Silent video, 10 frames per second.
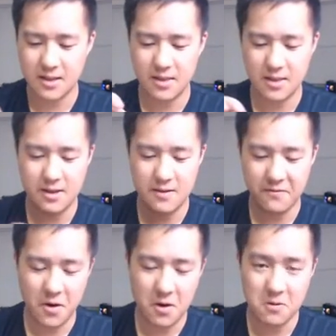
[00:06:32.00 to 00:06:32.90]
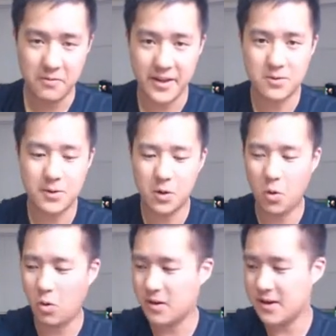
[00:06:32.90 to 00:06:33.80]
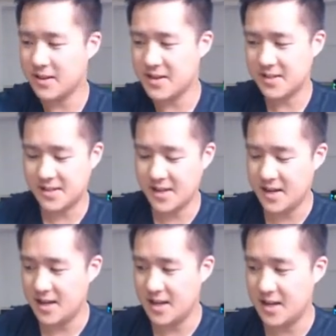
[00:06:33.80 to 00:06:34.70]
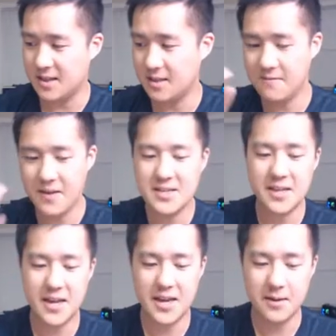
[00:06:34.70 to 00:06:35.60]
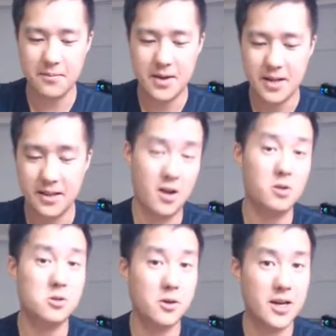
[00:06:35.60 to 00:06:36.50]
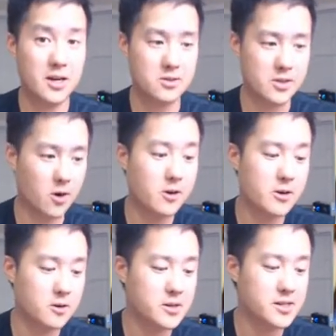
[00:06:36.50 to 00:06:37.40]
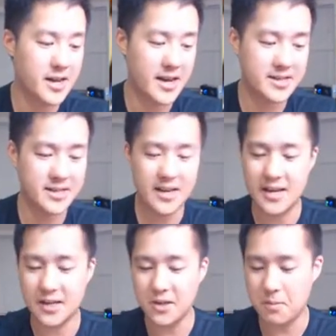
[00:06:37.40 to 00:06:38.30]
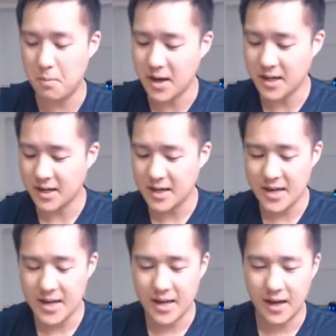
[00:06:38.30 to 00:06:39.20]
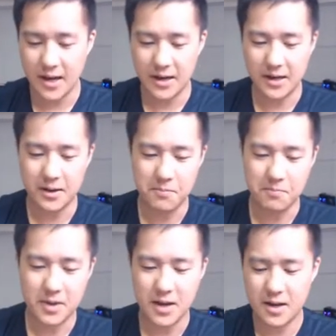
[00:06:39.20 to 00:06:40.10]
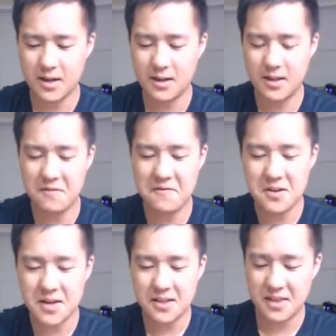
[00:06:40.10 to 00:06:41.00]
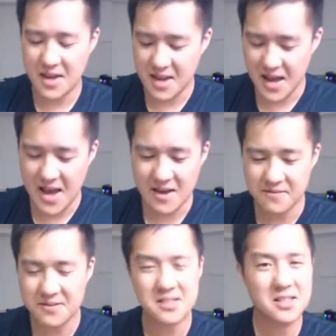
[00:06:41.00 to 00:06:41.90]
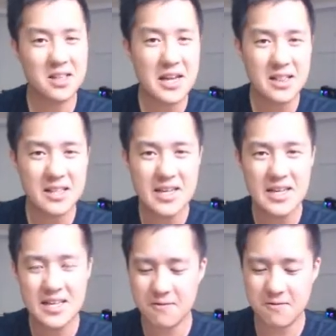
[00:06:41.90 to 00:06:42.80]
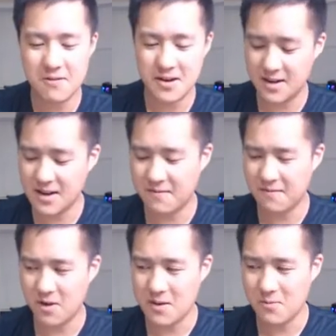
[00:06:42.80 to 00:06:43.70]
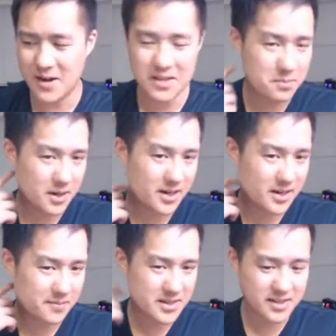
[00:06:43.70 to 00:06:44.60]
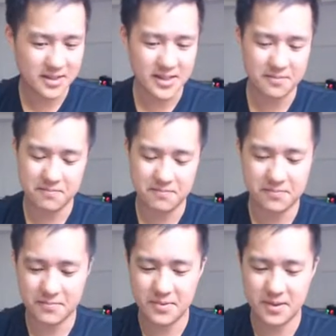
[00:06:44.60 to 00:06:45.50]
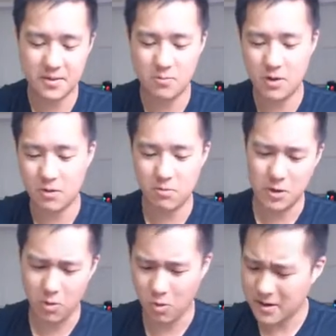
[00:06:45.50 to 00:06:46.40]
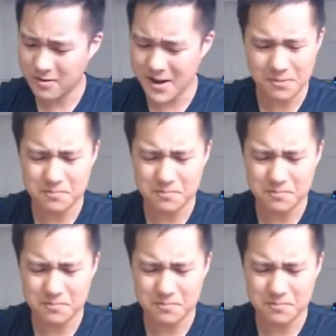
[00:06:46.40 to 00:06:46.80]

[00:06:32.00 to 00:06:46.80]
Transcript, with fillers: the phone that's recording this and the face cam that also handles the audio because it has a good mic. Um, I feel like they have slightly different, not frame rates, but basically re recording rate.